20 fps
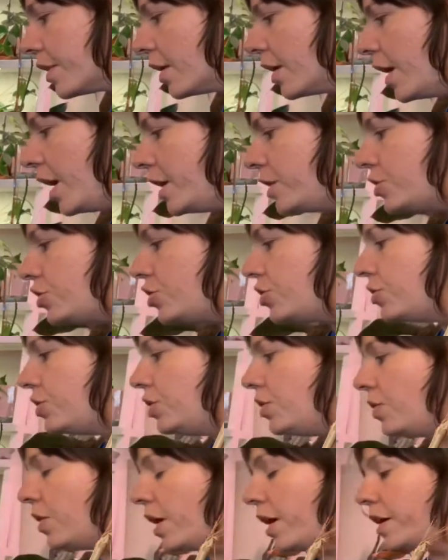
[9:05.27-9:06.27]
I showed you
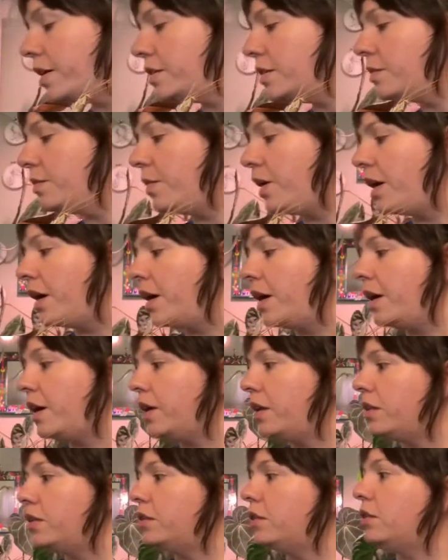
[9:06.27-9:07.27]
guys my
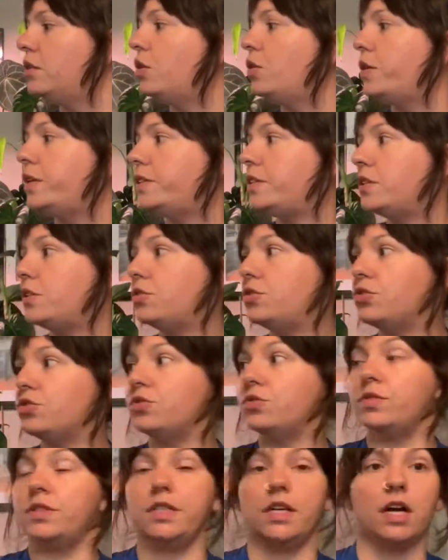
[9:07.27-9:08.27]
Loyson
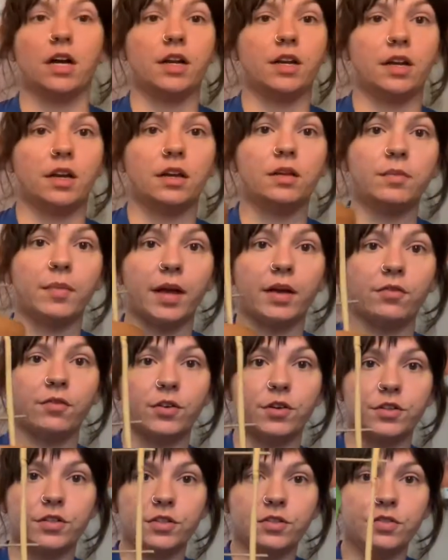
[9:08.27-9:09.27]
Drusiana in my
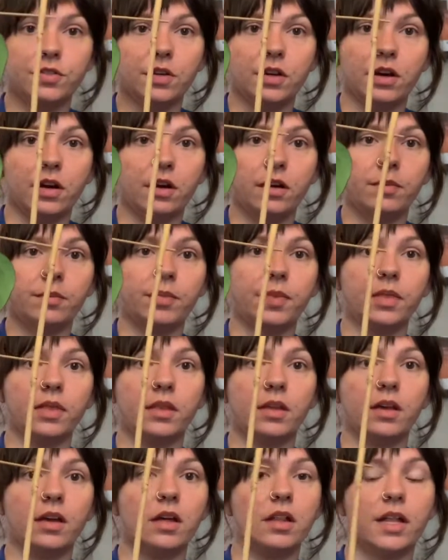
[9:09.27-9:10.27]
first
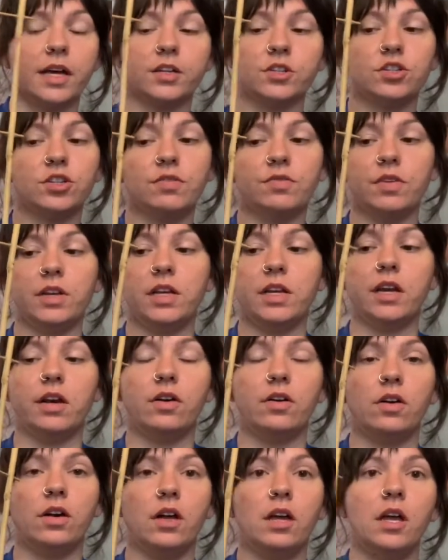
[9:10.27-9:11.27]
collection video.
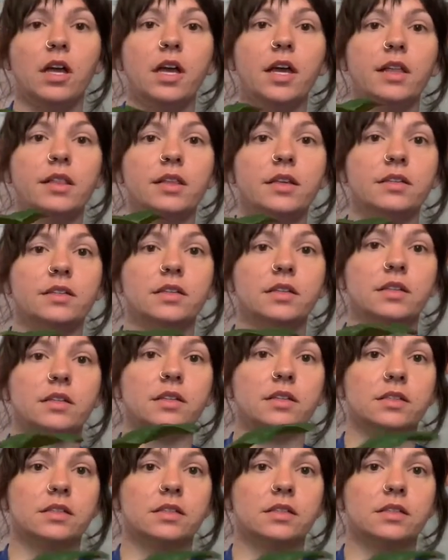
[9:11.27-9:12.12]
This is